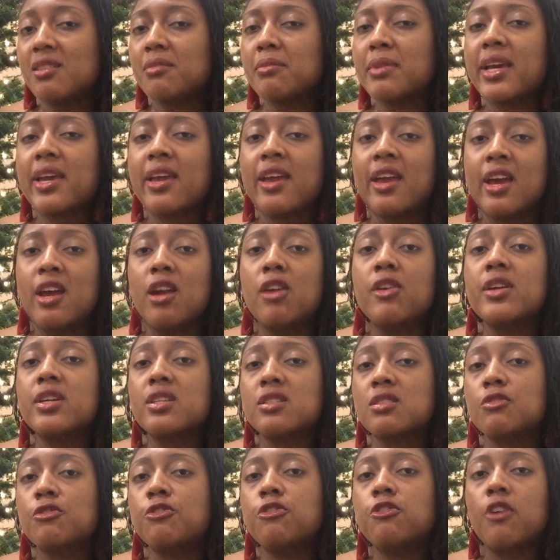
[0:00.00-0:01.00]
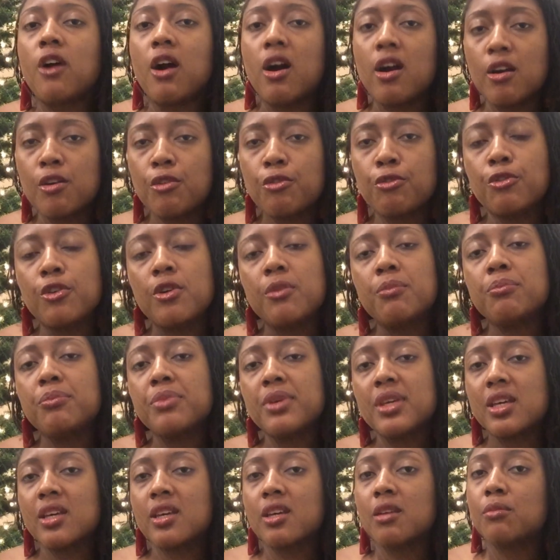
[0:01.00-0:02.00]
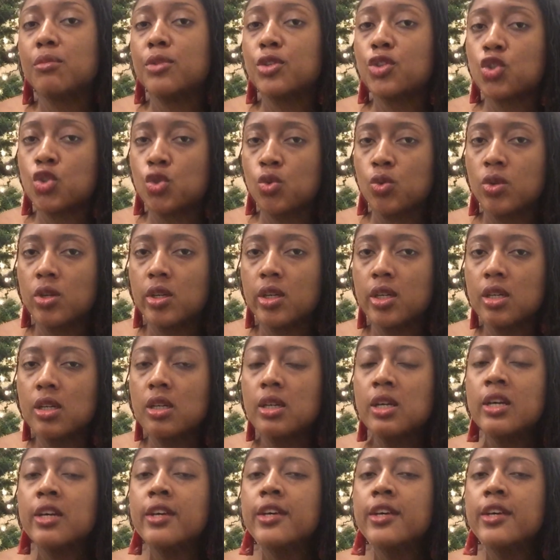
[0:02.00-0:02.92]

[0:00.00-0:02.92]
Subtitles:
my hair is far from being mature.